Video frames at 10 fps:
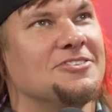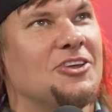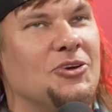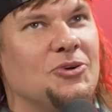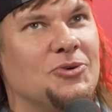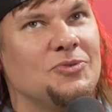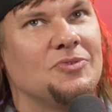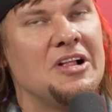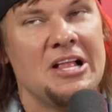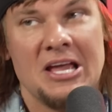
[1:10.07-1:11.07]
dude.
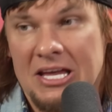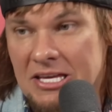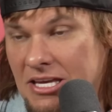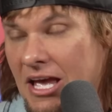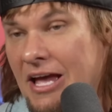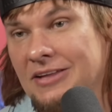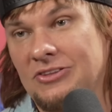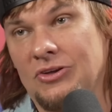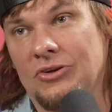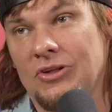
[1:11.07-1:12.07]
Yeah,
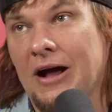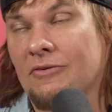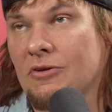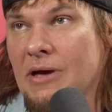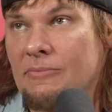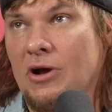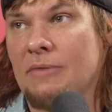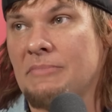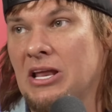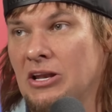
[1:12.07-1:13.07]
dude. I remember I
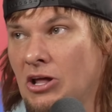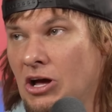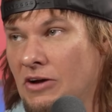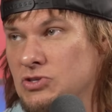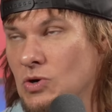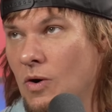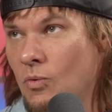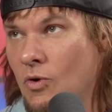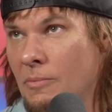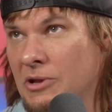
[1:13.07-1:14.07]
made love to a
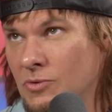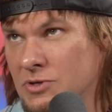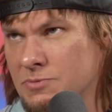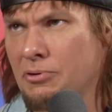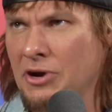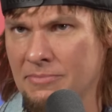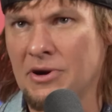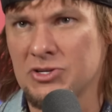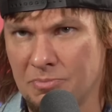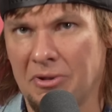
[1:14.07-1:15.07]
woman who was pretty
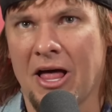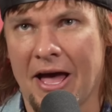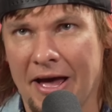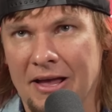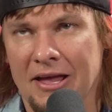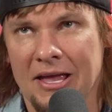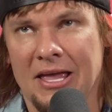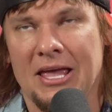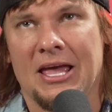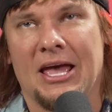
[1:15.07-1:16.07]
much black.
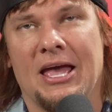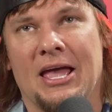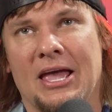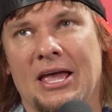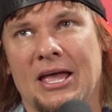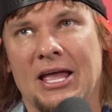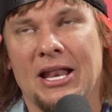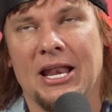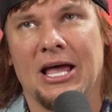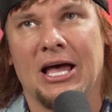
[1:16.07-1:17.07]
Right.
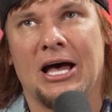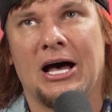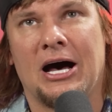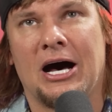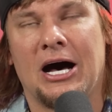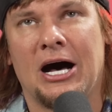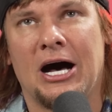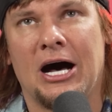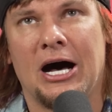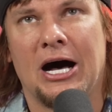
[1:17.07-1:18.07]
And
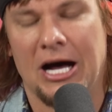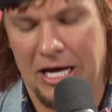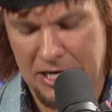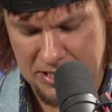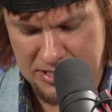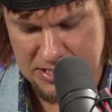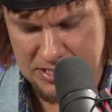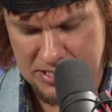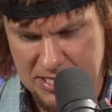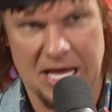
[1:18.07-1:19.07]
uh,
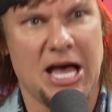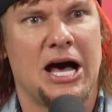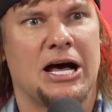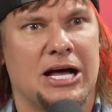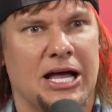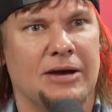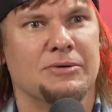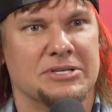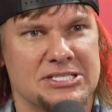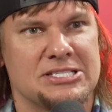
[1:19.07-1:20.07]
yeah, it
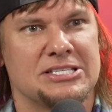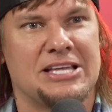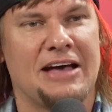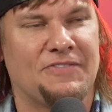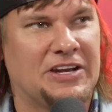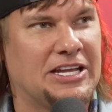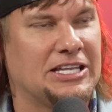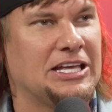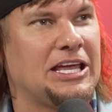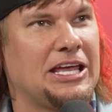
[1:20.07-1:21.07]
was
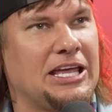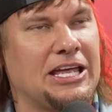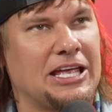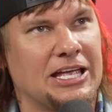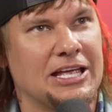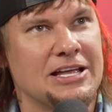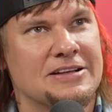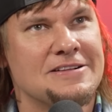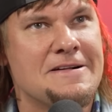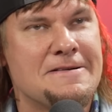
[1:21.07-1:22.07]
definitely
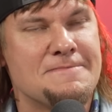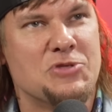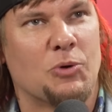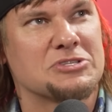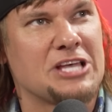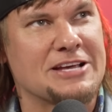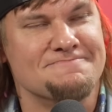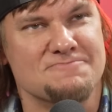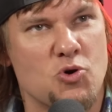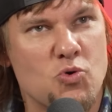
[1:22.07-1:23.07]
there was like
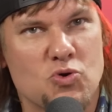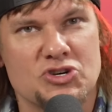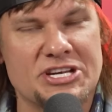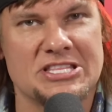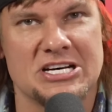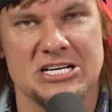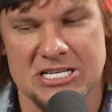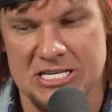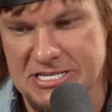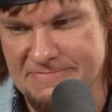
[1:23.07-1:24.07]
more in the
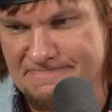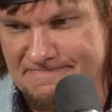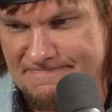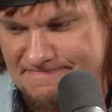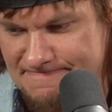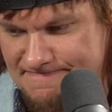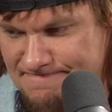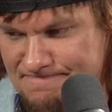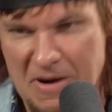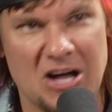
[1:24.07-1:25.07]
um
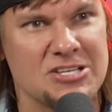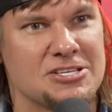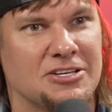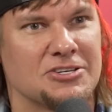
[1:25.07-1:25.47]
muscle